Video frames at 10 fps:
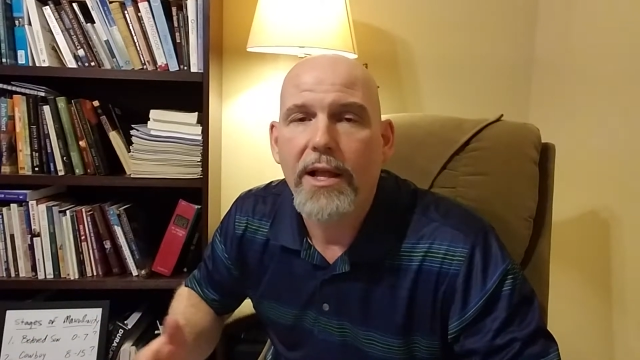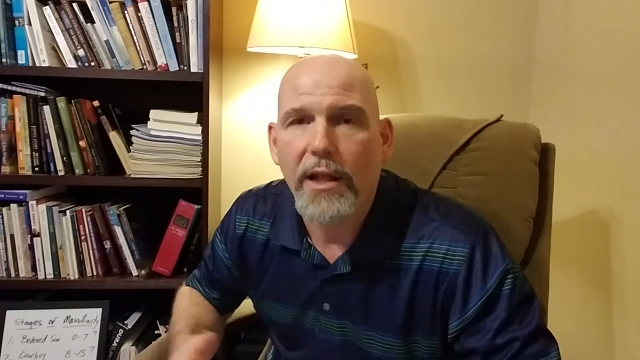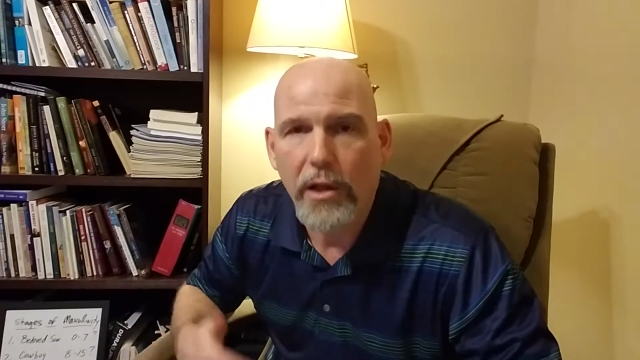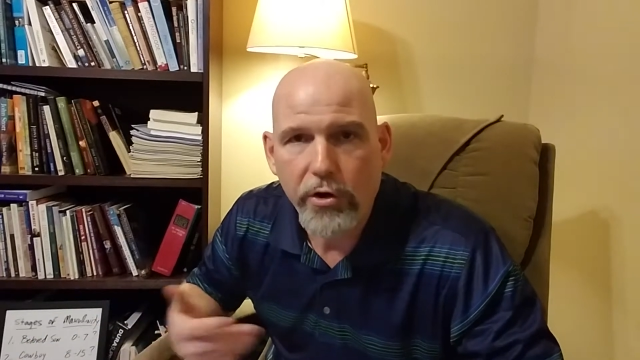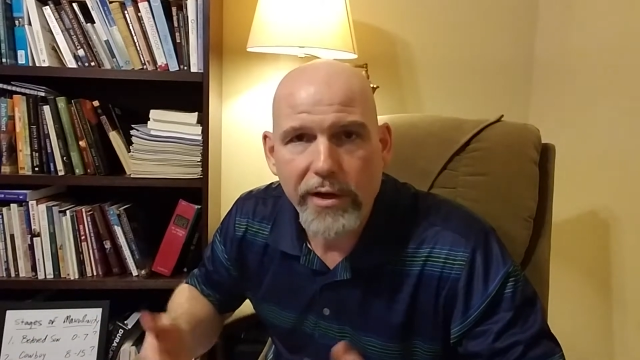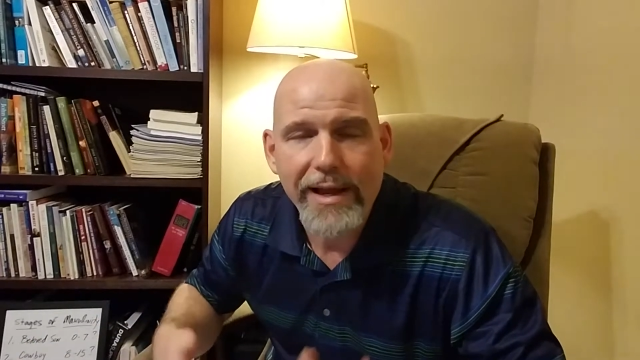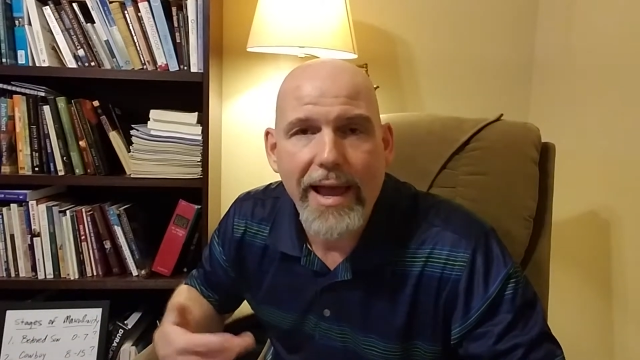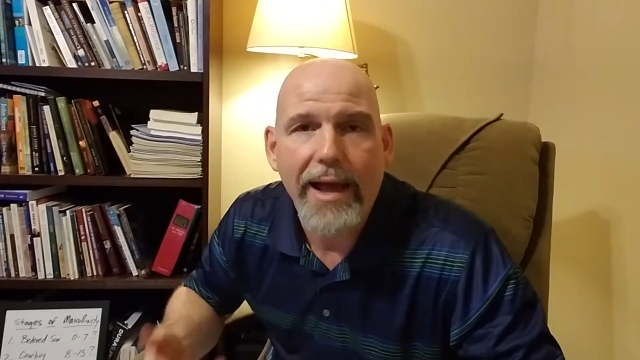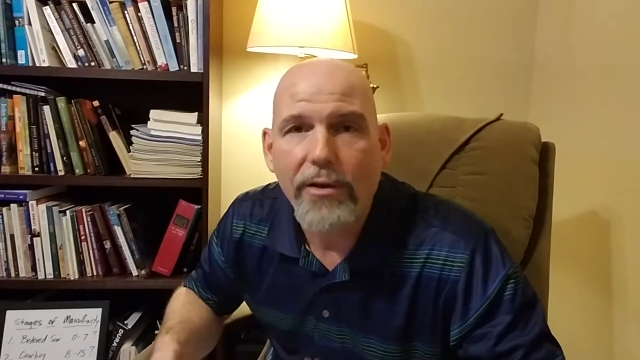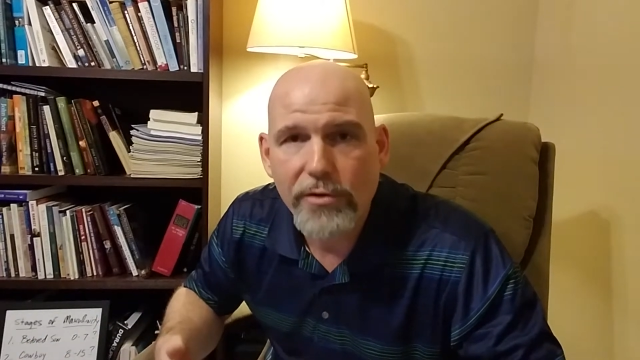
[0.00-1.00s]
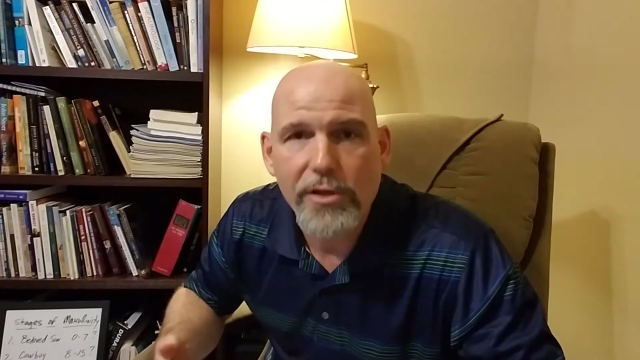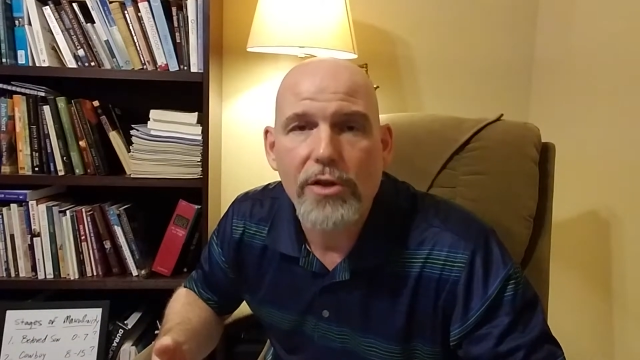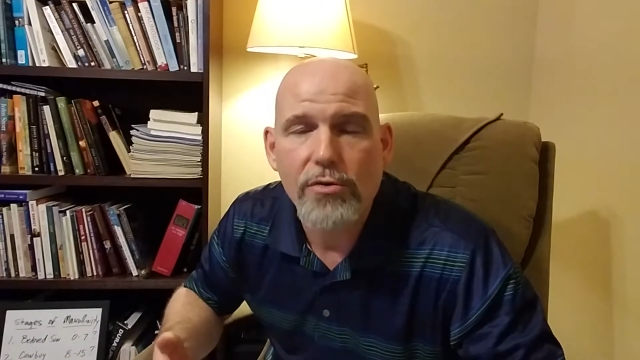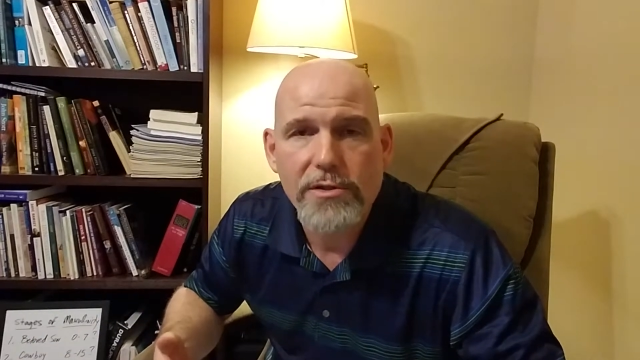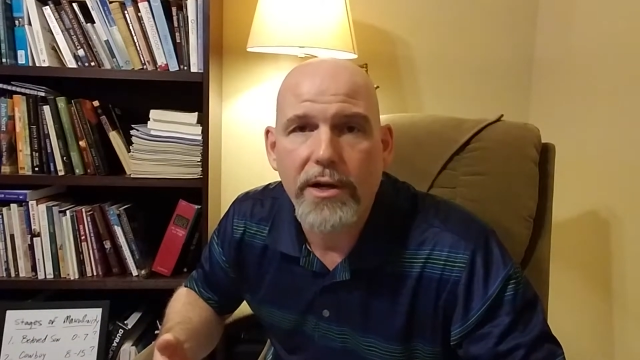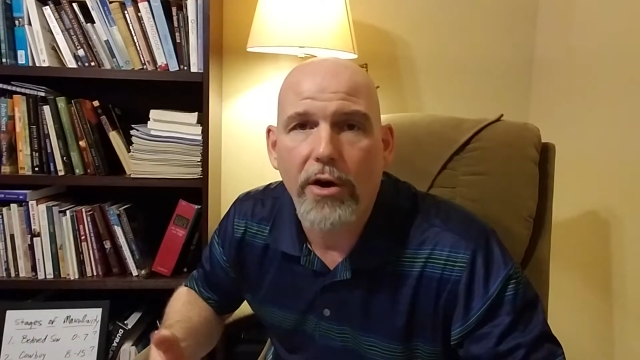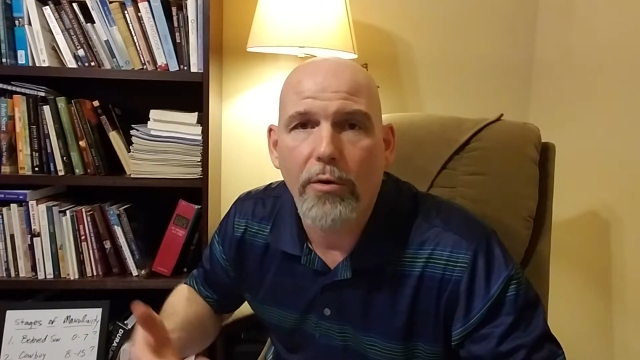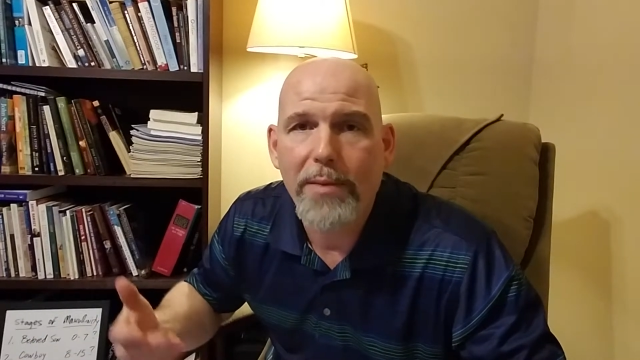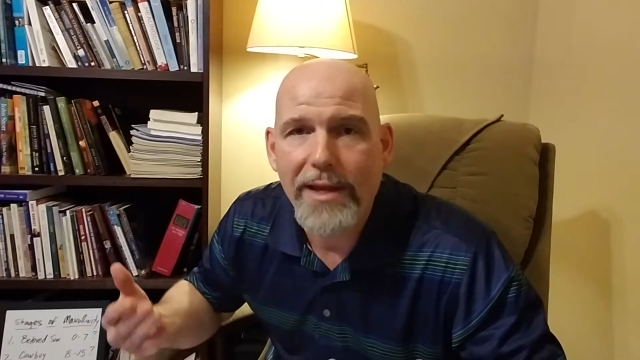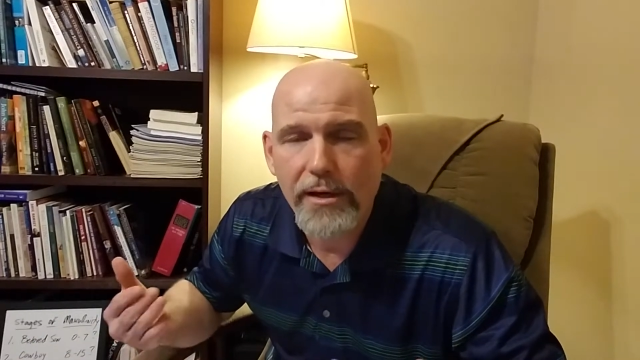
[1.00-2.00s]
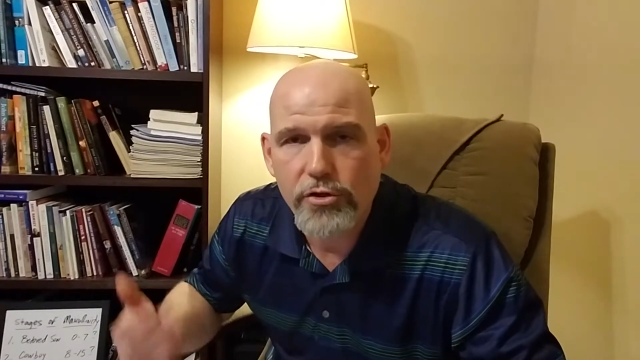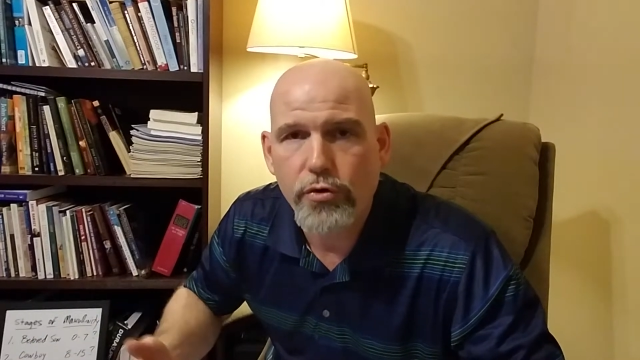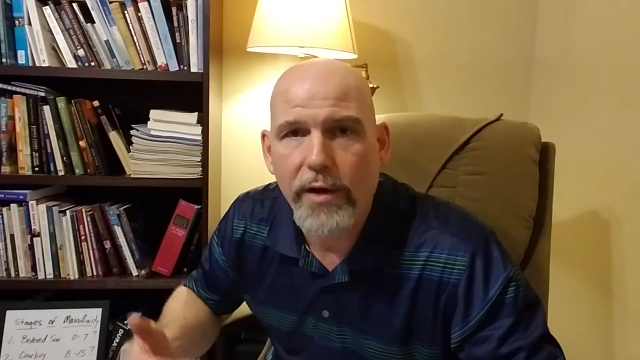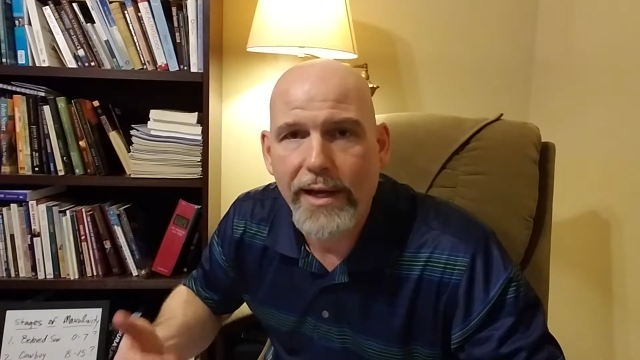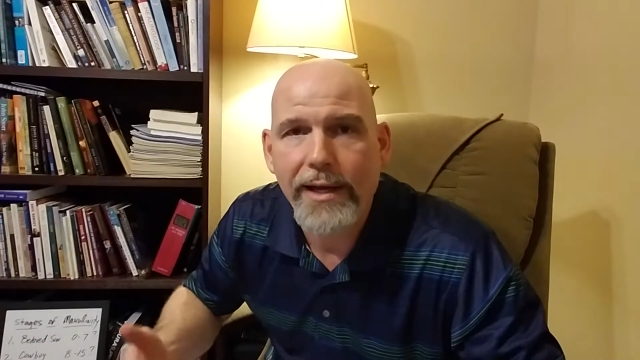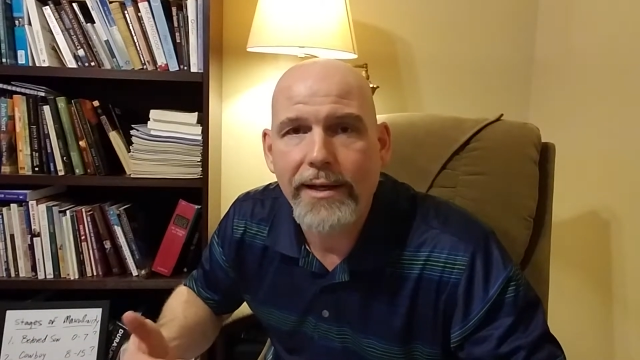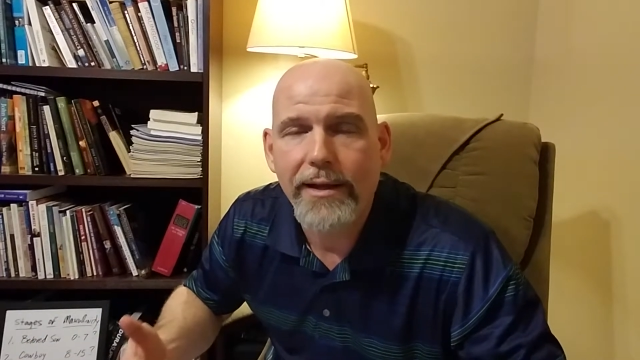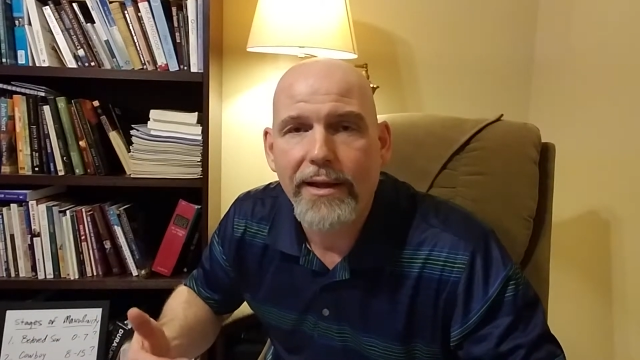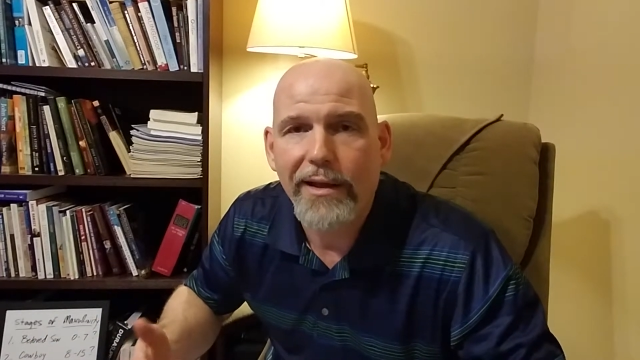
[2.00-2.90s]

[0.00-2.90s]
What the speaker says: learning how to use it all, being trained